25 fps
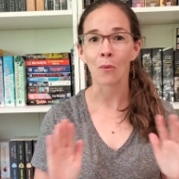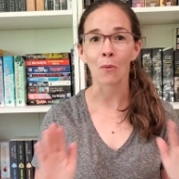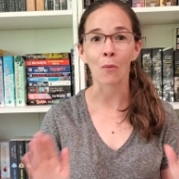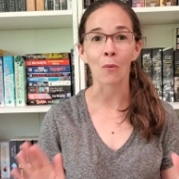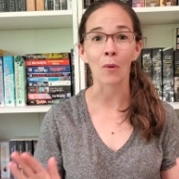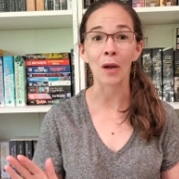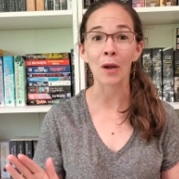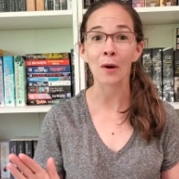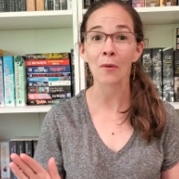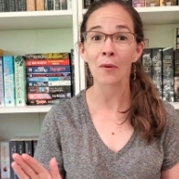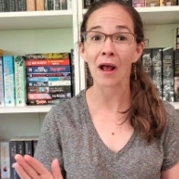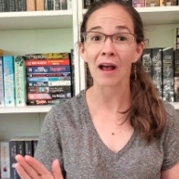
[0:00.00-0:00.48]

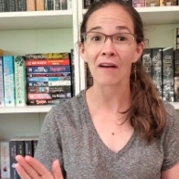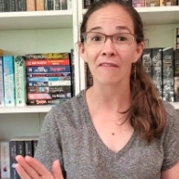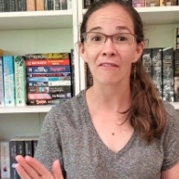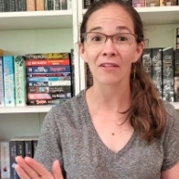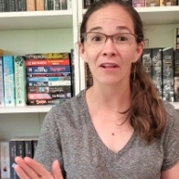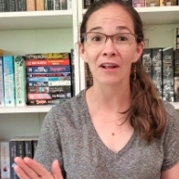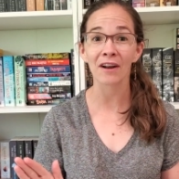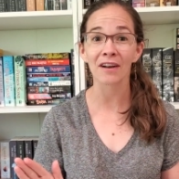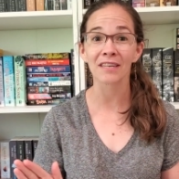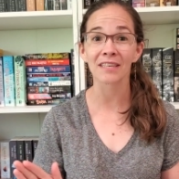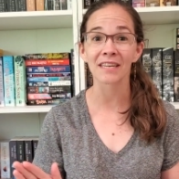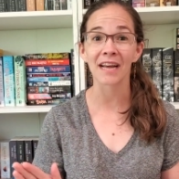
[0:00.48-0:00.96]
We don't have a
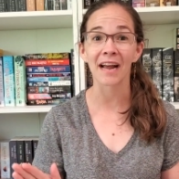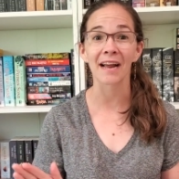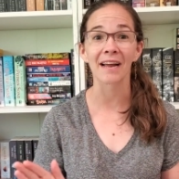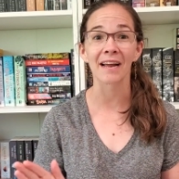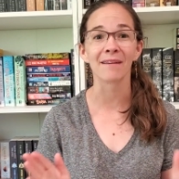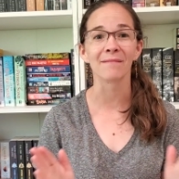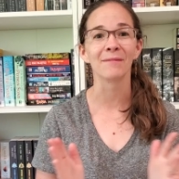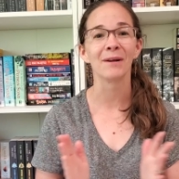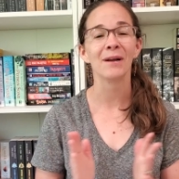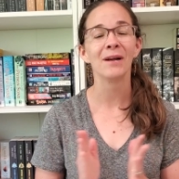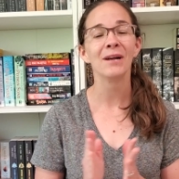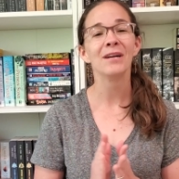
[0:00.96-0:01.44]
lot of
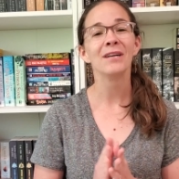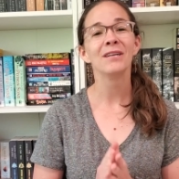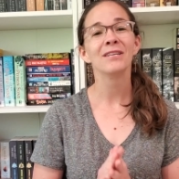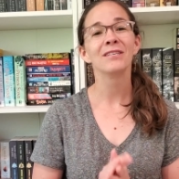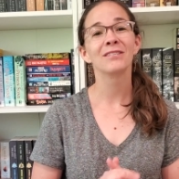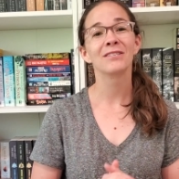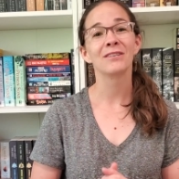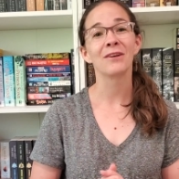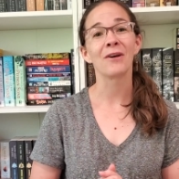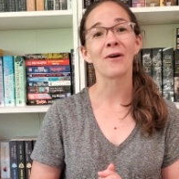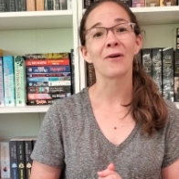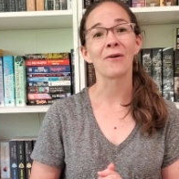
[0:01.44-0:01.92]
time,
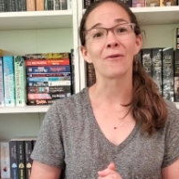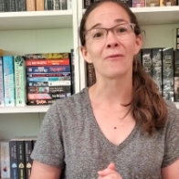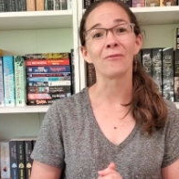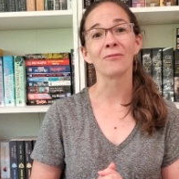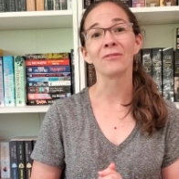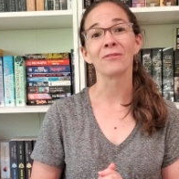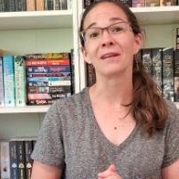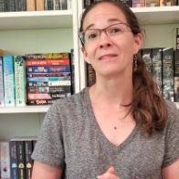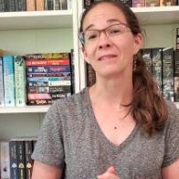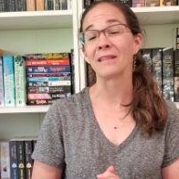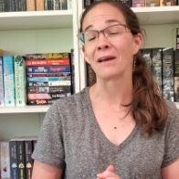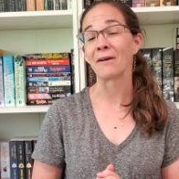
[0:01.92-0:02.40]
so
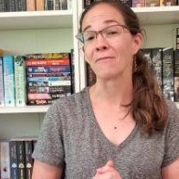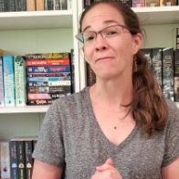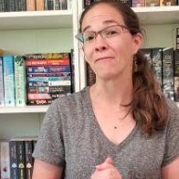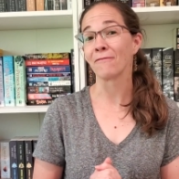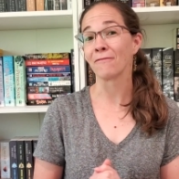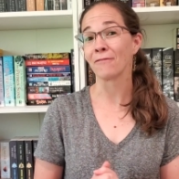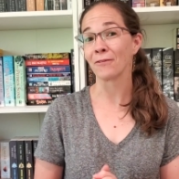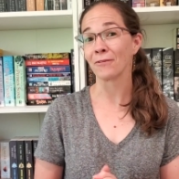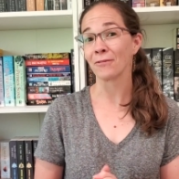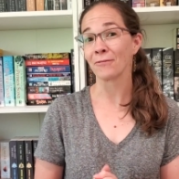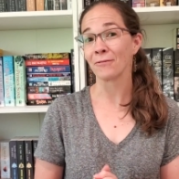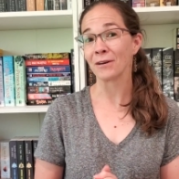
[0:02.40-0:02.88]
without
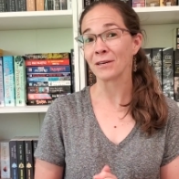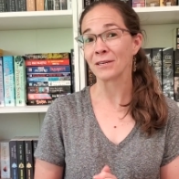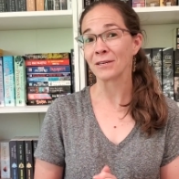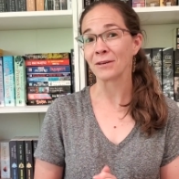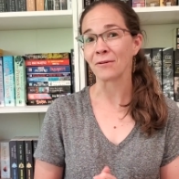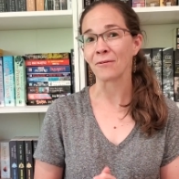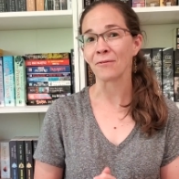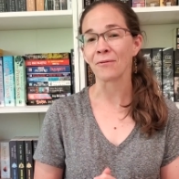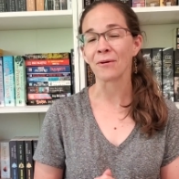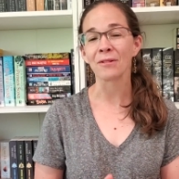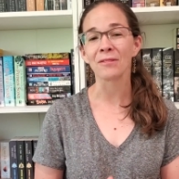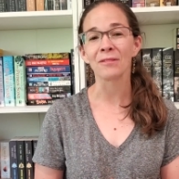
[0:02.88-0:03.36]
further
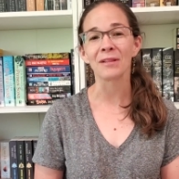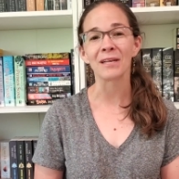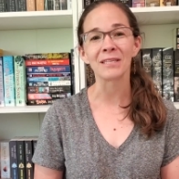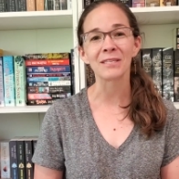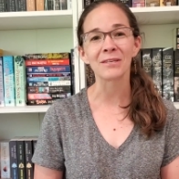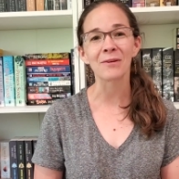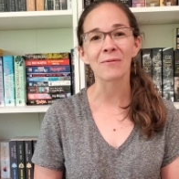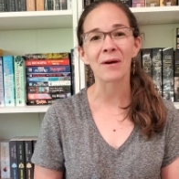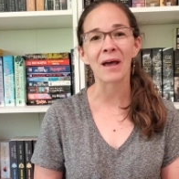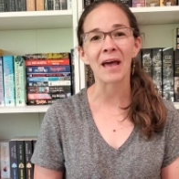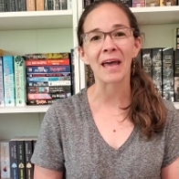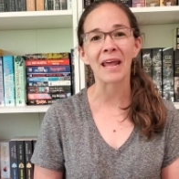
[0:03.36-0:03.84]
ado, let's
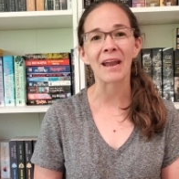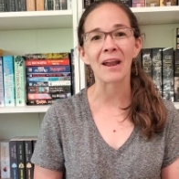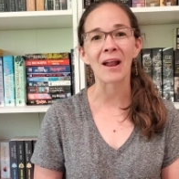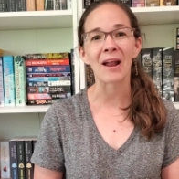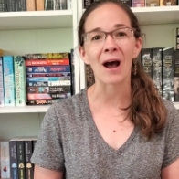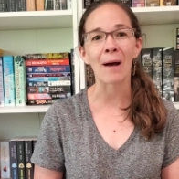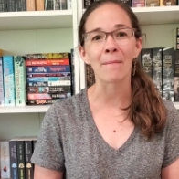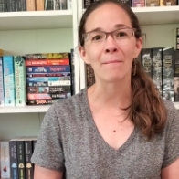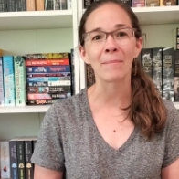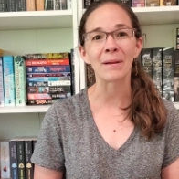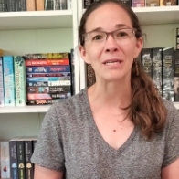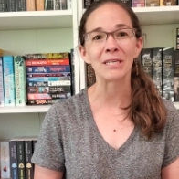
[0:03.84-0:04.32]
go ahead and
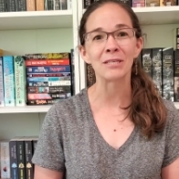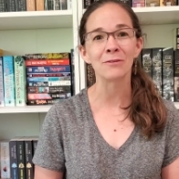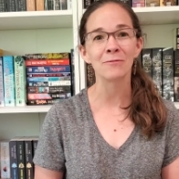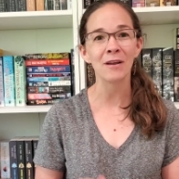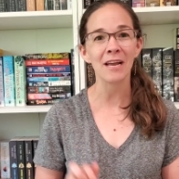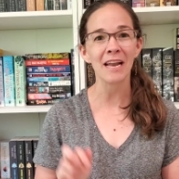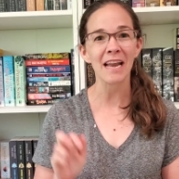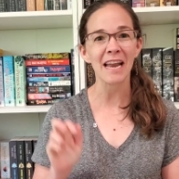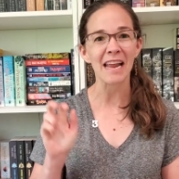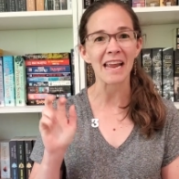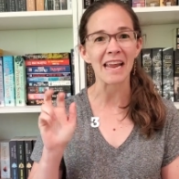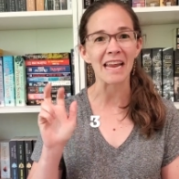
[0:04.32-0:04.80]
hop into
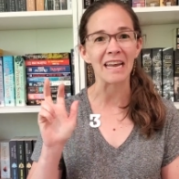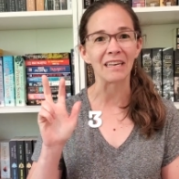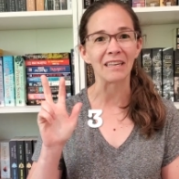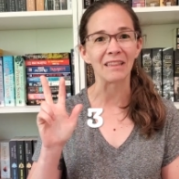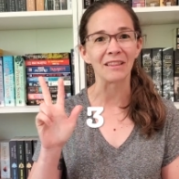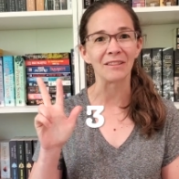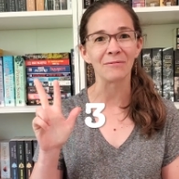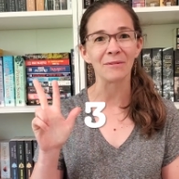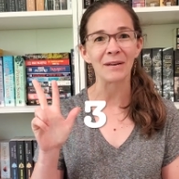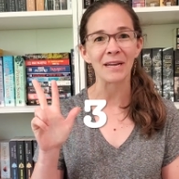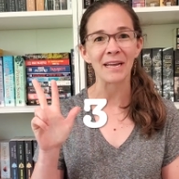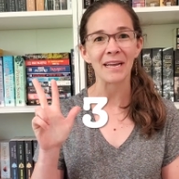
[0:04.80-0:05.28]
it in
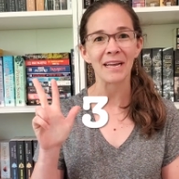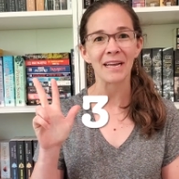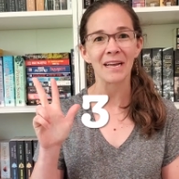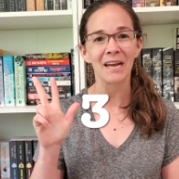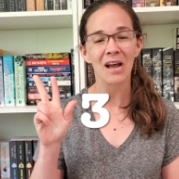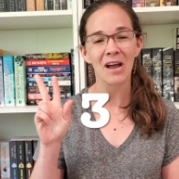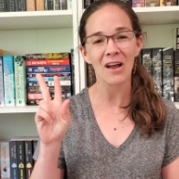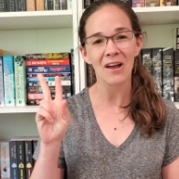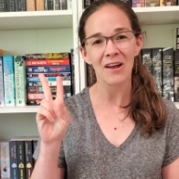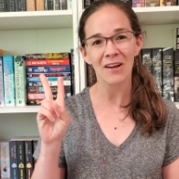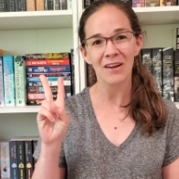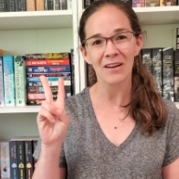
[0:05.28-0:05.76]
three,
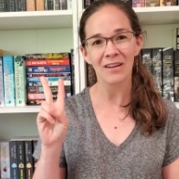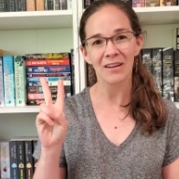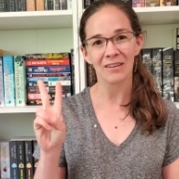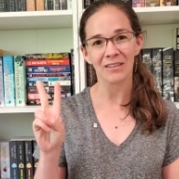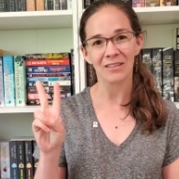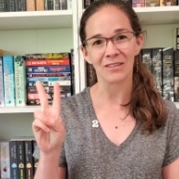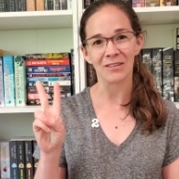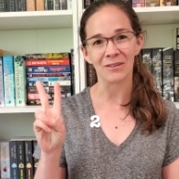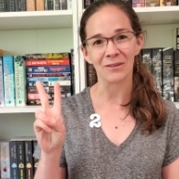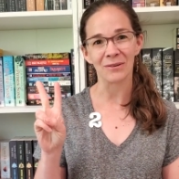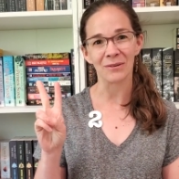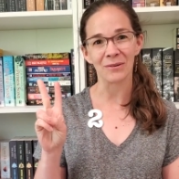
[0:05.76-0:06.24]

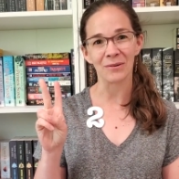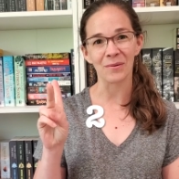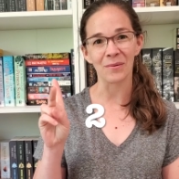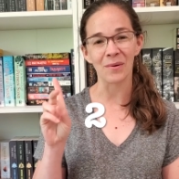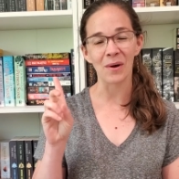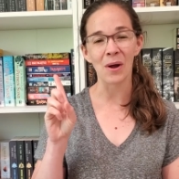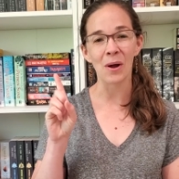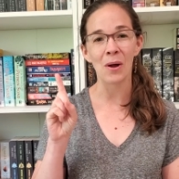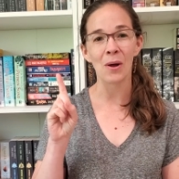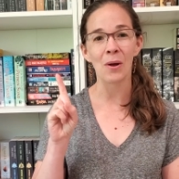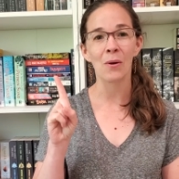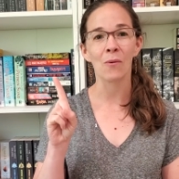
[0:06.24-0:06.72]

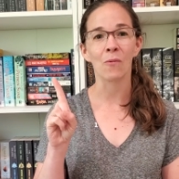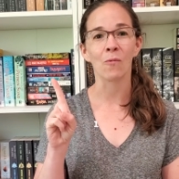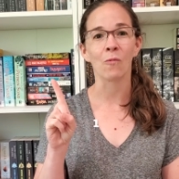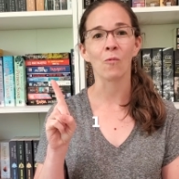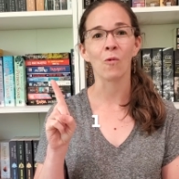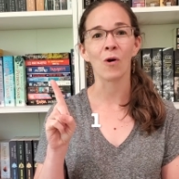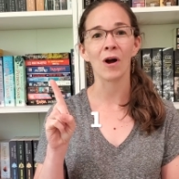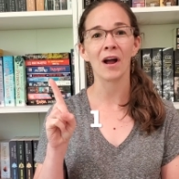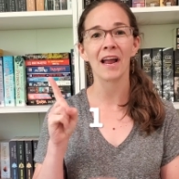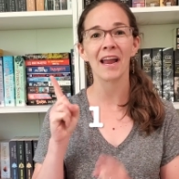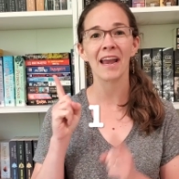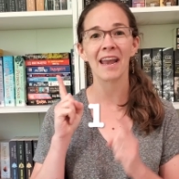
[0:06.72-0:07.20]
two,
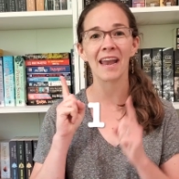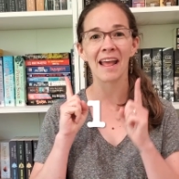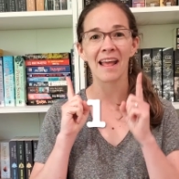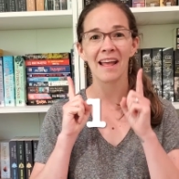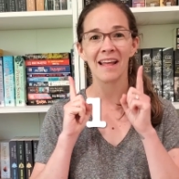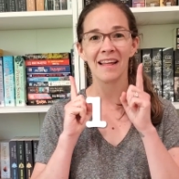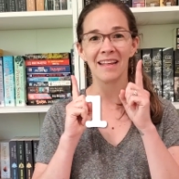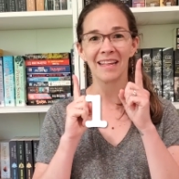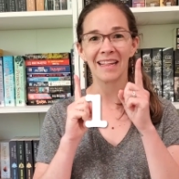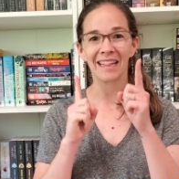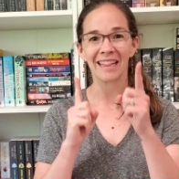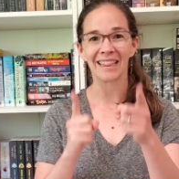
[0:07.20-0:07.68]
one,
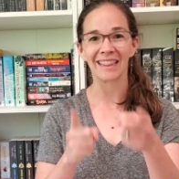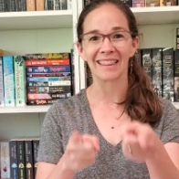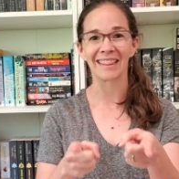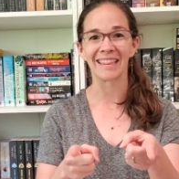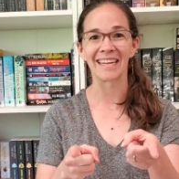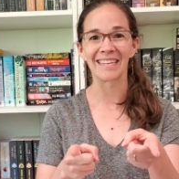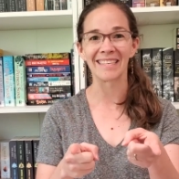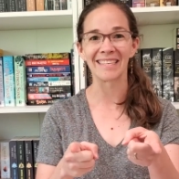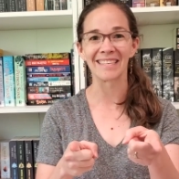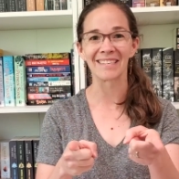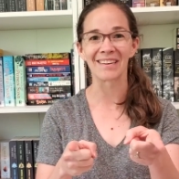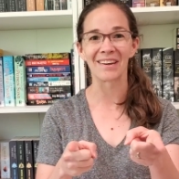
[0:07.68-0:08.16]

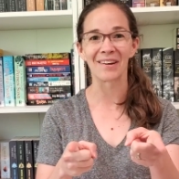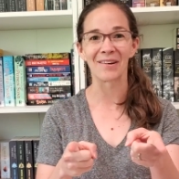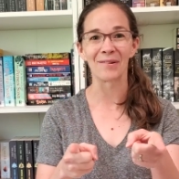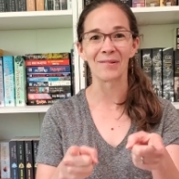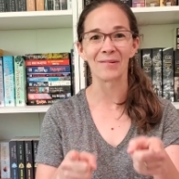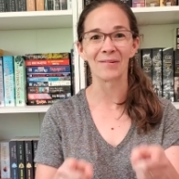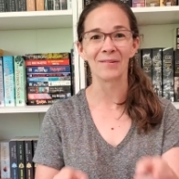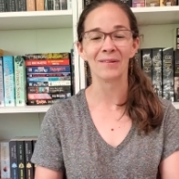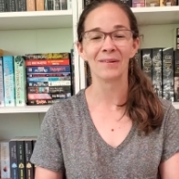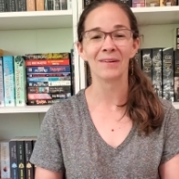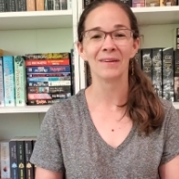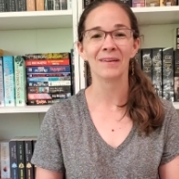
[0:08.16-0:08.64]
let's go. All